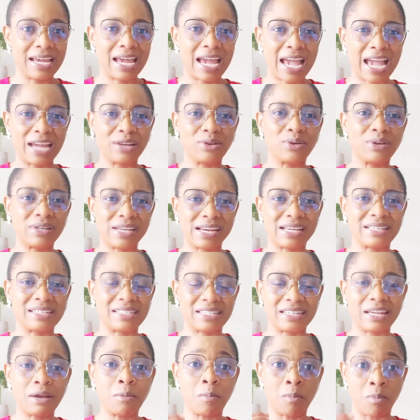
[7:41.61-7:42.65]
I know there's
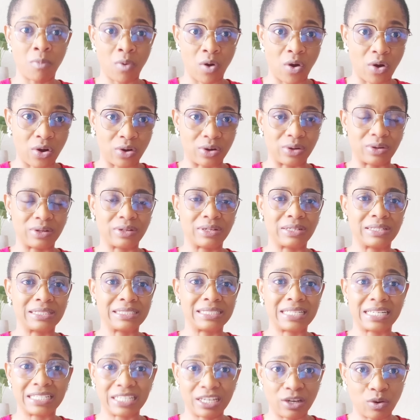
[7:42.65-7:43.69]
still more
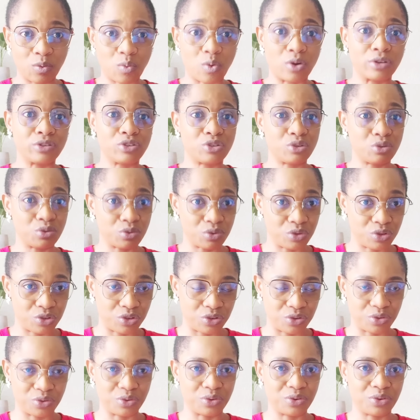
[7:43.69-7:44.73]
that he wants to
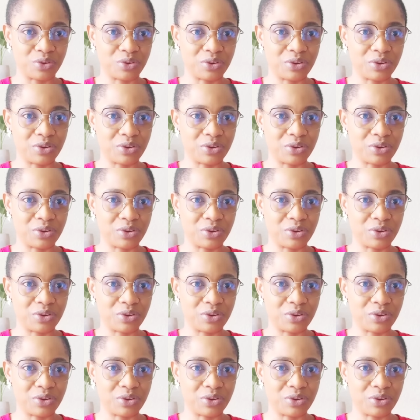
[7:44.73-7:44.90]
do.